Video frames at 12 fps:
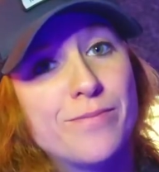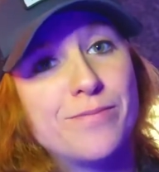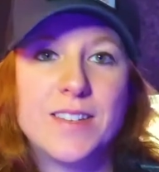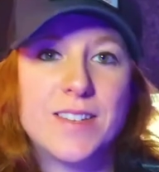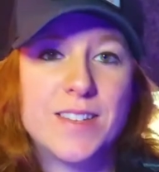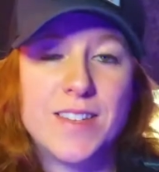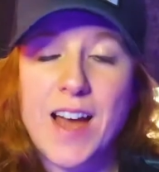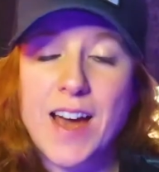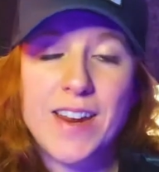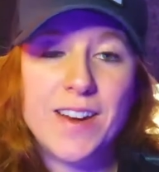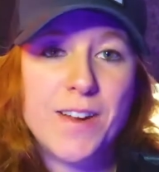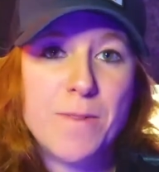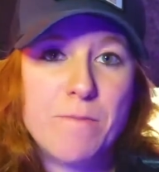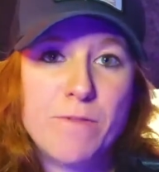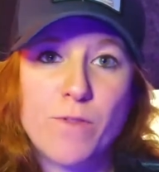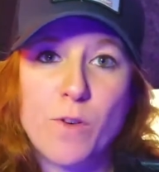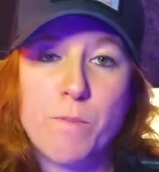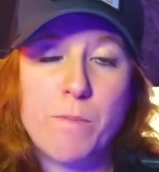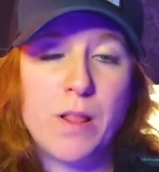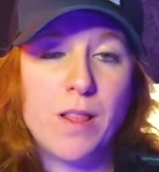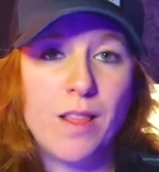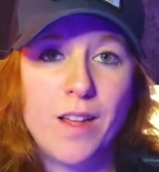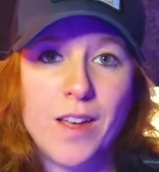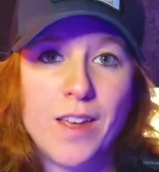Signing up for
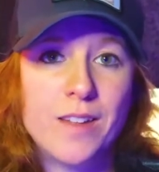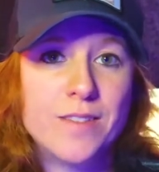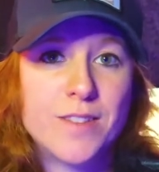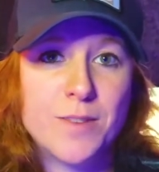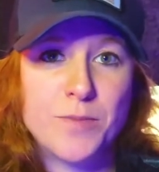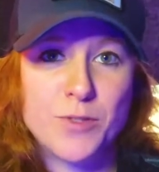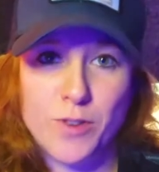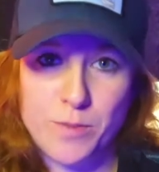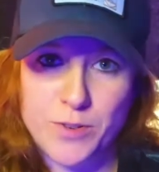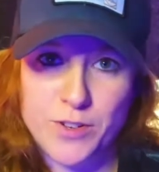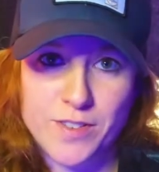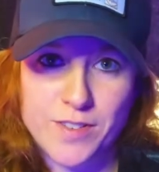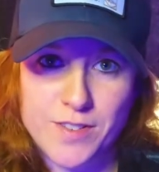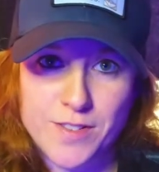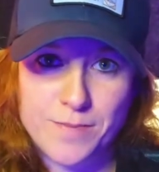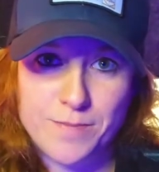plugin subscriptions.